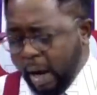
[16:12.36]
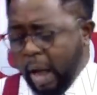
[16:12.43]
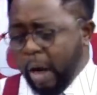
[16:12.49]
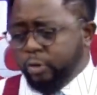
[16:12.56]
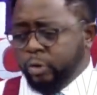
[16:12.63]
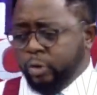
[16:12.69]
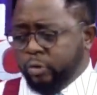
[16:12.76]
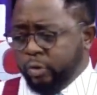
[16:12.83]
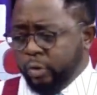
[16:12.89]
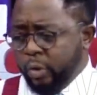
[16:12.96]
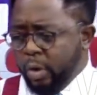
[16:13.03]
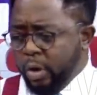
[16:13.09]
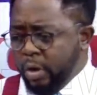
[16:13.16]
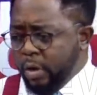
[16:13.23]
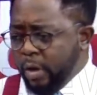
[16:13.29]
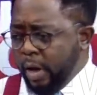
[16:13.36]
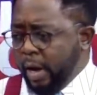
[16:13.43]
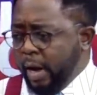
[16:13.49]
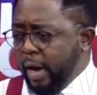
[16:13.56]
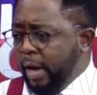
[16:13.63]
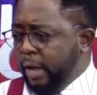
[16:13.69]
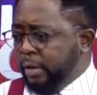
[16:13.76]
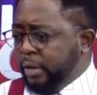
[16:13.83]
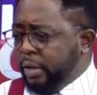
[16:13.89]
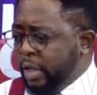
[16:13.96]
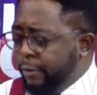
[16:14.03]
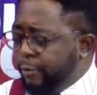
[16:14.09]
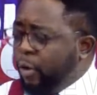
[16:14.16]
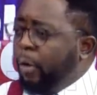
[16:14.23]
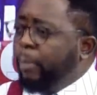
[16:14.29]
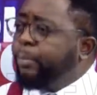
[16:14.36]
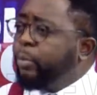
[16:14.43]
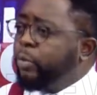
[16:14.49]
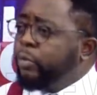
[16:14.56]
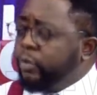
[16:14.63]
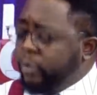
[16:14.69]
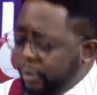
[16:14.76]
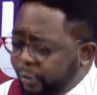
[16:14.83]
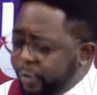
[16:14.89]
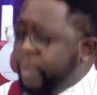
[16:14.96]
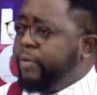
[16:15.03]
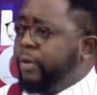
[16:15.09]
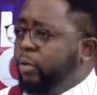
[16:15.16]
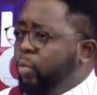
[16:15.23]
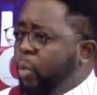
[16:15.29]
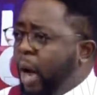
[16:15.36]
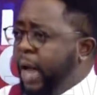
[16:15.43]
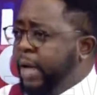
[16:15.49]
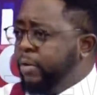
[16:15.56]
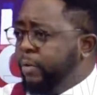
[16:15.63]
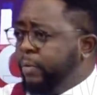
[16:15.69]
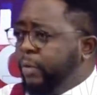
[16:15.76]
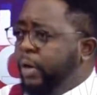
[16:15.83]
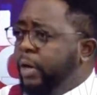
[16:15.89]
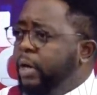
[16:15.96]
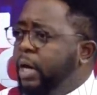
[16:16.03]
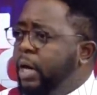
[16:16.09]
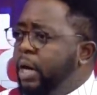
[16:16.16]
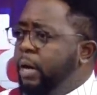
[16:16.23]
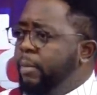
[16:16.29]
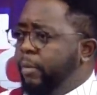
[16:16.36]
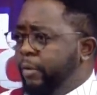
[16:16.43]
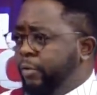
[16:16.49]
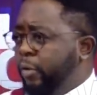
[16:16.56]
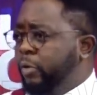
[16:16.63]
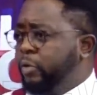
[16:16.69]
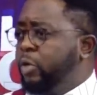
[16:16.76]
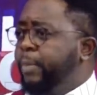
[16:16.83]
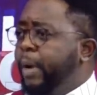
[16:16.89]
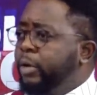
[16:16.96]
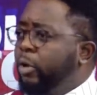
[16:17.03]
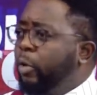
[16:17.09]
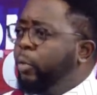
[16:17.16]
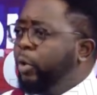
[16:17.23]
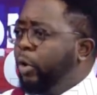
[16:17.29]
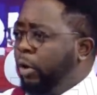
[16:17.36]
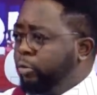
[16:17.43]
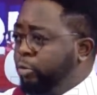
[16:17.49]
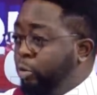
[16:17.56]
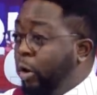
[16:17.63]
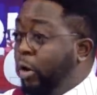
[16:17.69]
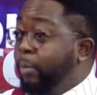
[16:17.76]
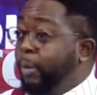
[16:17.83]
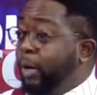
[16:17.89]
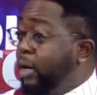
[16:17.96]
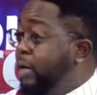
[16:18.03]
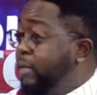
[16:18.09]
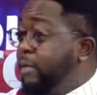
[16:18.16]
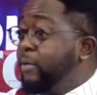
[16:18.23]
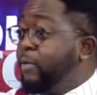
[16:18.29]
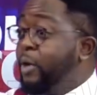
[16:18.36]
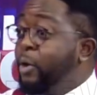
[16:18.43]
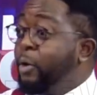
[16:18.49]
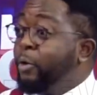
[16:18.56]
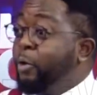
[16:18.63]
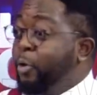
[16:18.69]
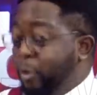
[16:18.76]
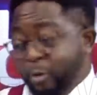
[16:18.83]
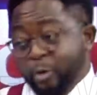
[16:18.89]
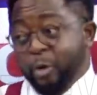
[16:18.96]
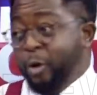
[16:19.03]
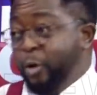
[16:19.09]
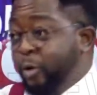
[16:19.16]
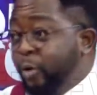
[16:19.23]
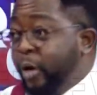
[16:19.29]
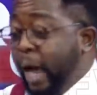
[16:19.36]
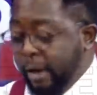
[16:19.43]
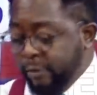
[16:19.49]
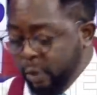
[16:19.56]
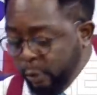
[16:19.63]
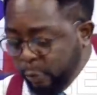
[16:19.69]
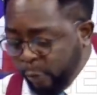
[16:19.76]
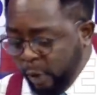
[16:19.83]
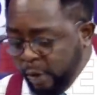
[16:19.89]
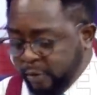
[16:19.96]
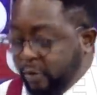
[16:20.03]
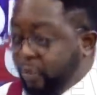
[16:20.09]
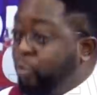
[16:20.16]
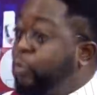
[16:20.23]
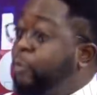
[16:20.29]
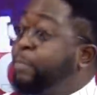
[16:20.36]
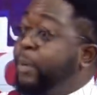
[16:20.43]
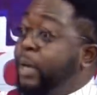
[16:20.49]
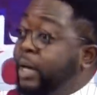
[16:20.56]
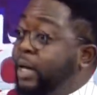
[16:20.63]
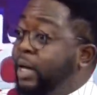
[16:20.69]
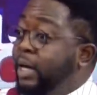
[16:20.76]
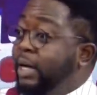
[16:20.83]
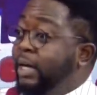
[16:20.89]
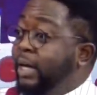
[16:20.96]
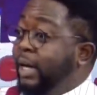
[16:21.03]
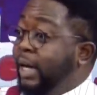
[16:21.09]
I allowed you to uh, give your the reason why you think Professor Osinbajo will not run, but it is you know you know you don't have the authority to speak